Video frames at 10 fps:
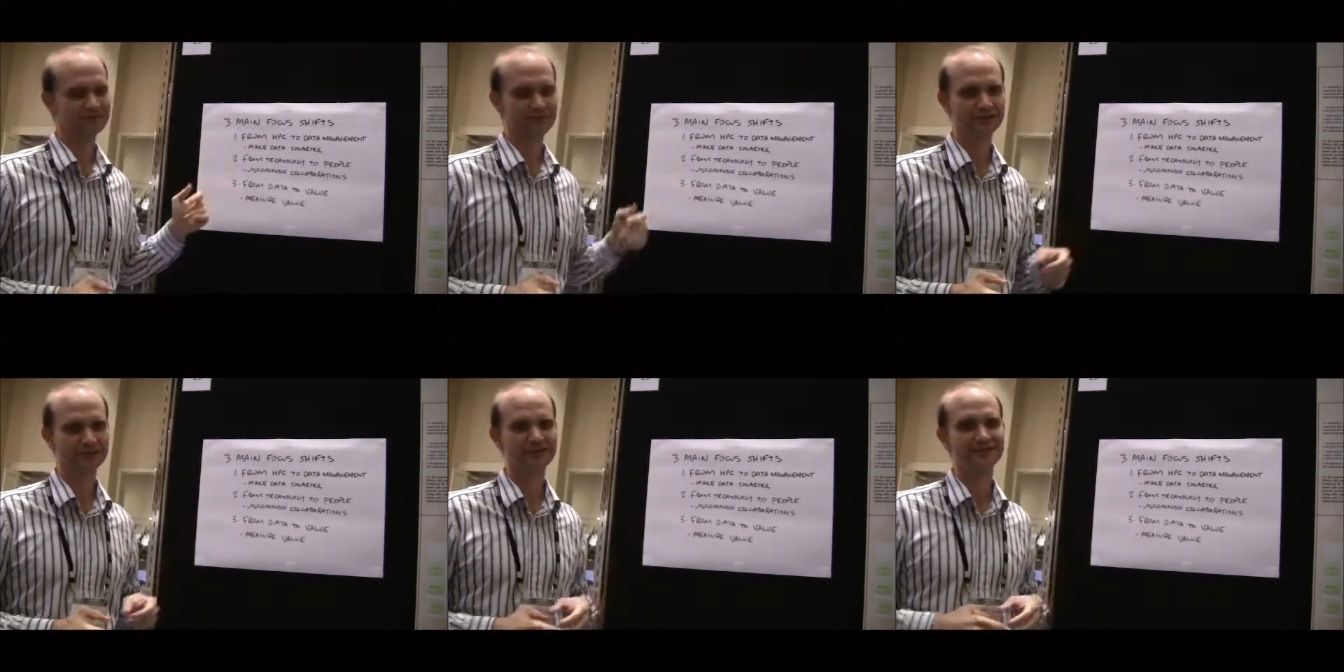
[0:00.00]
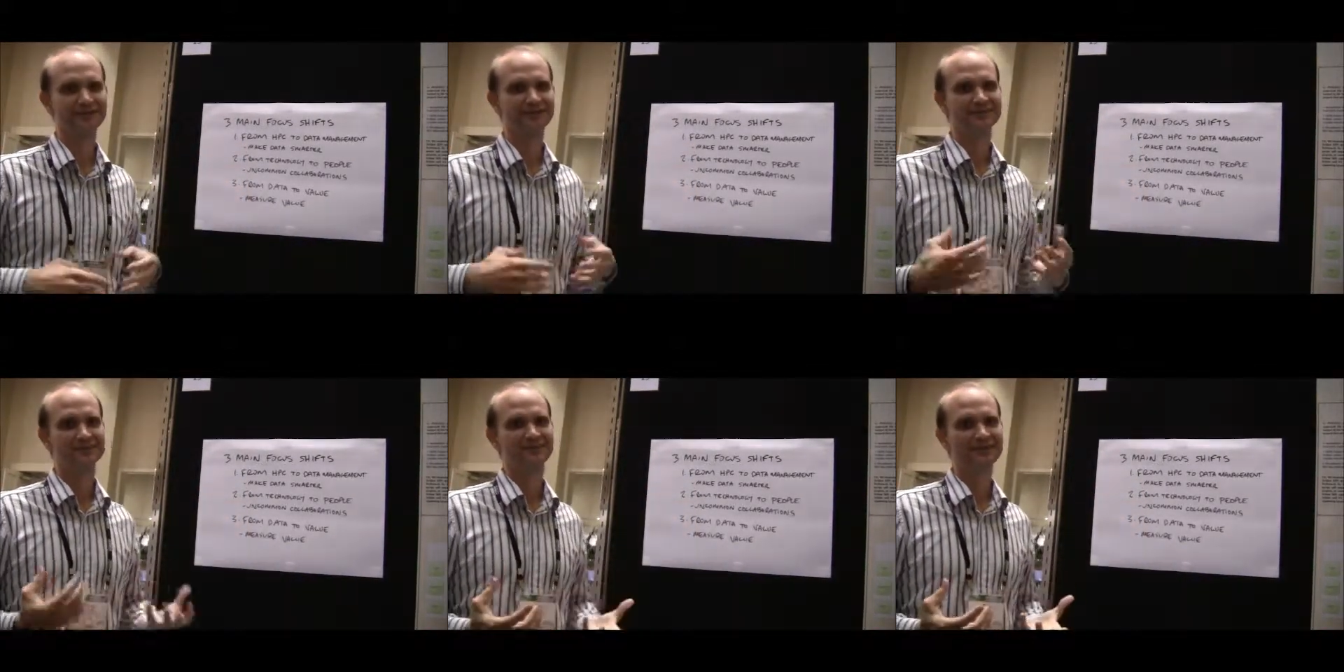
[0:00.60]
I've got
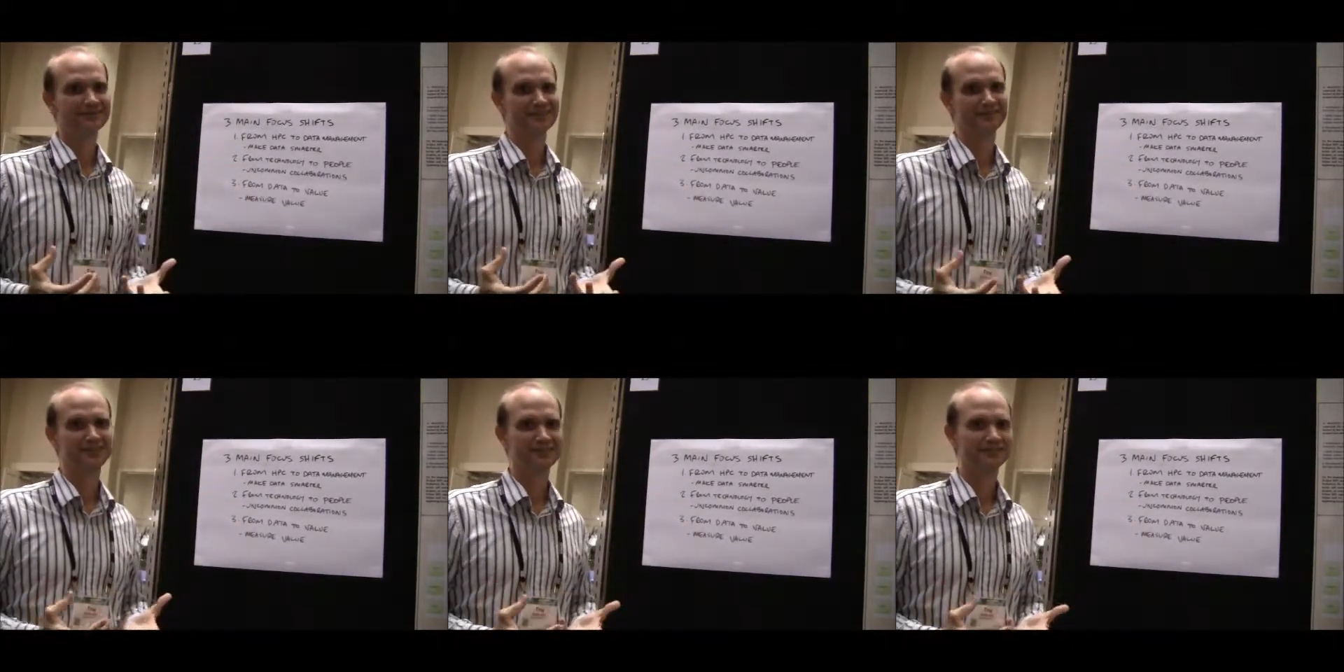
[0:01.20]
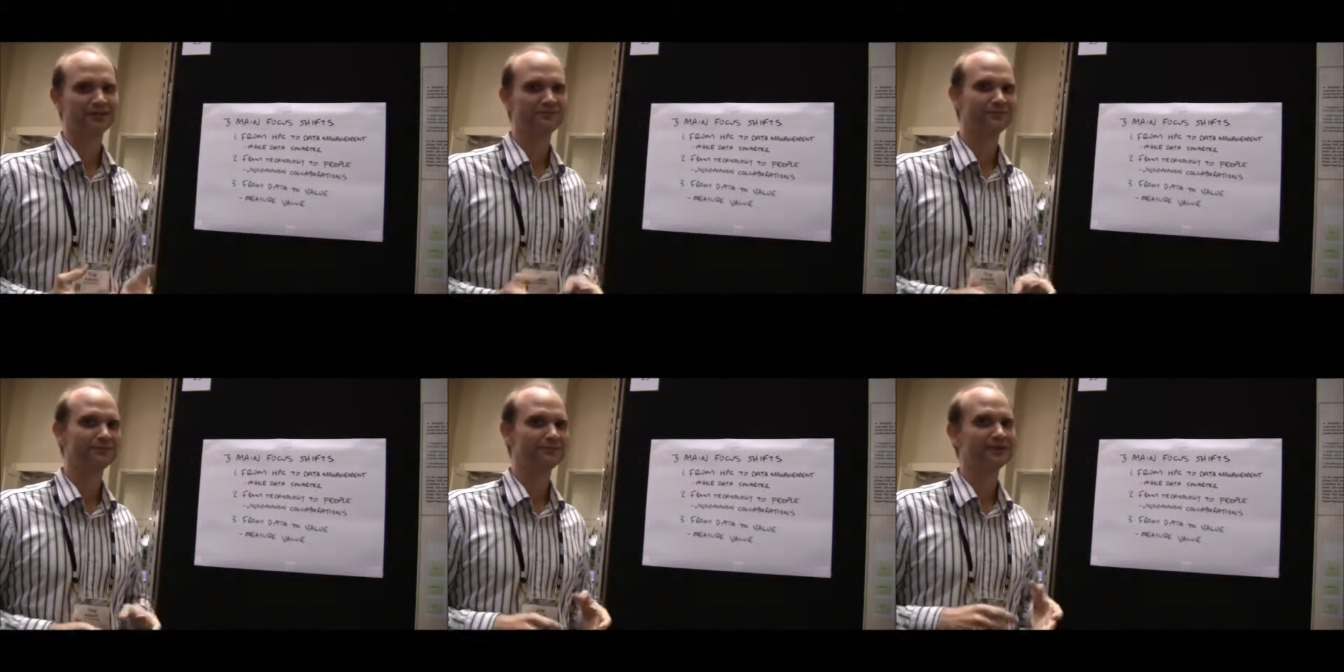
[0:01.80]
may seem pretty
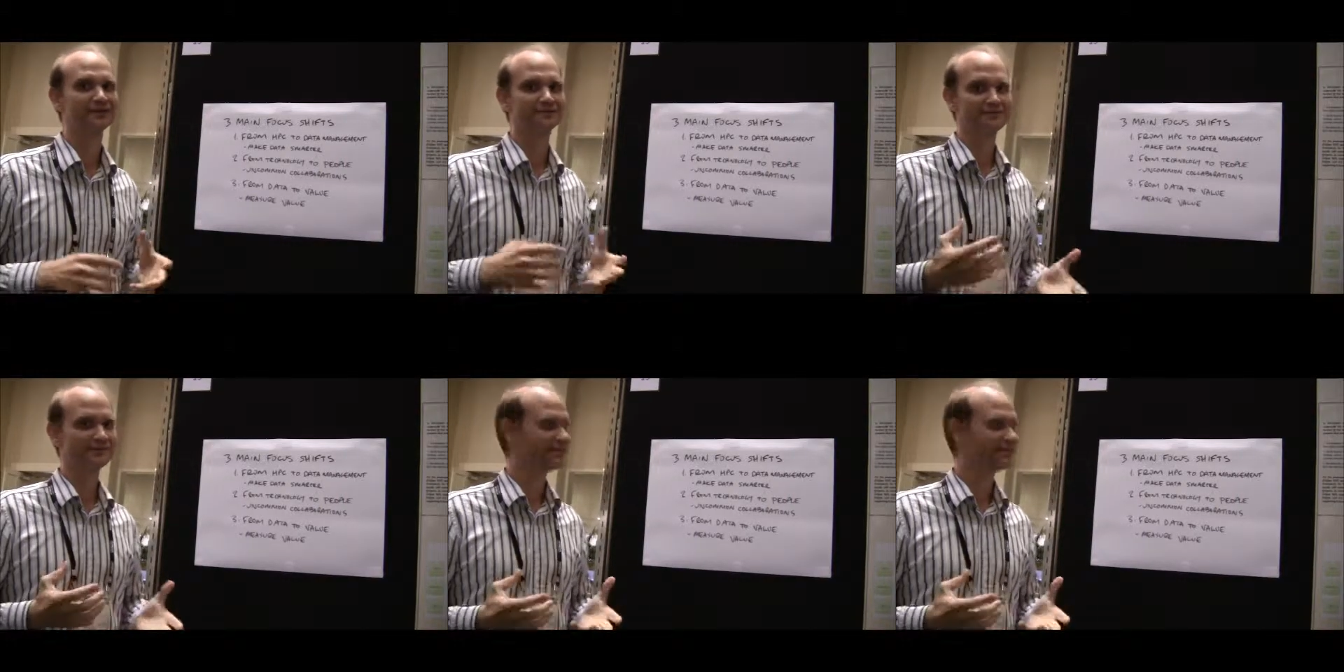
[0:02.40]
straightforward, but